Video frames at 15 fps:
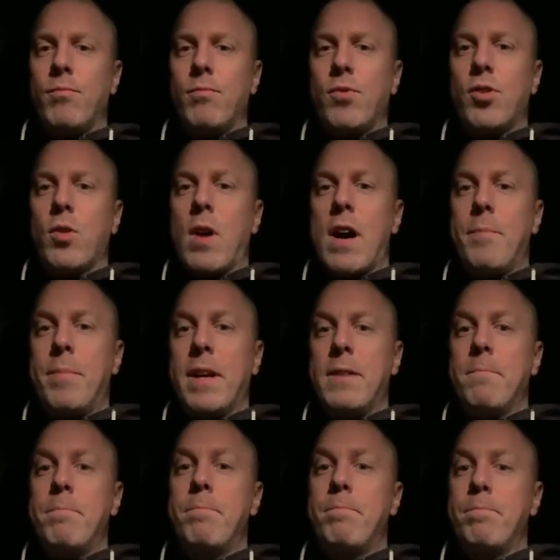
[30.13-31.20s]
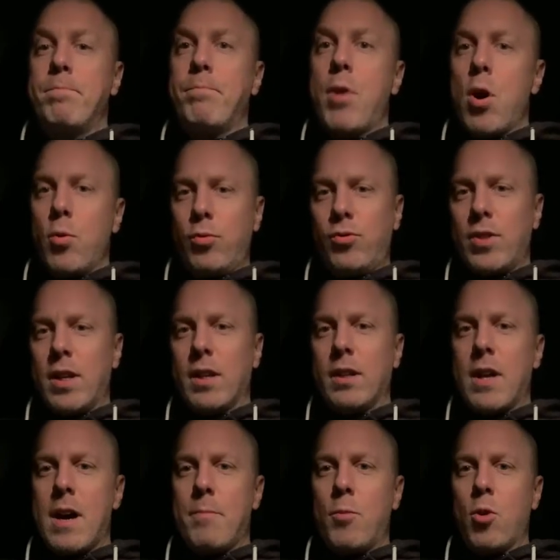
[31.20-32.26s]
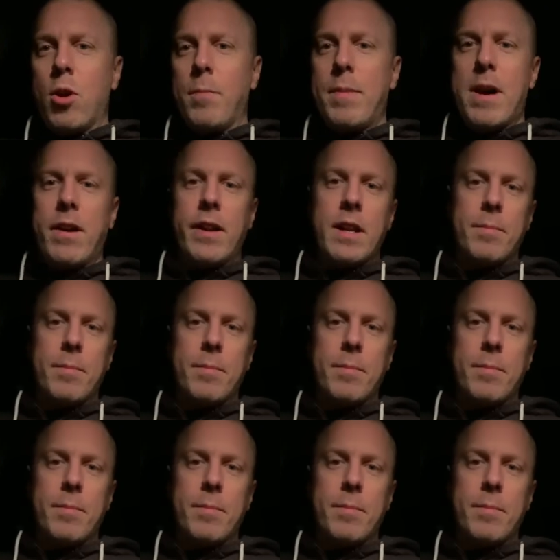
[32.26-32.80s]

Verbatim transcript: so I've been posting a lot more about it.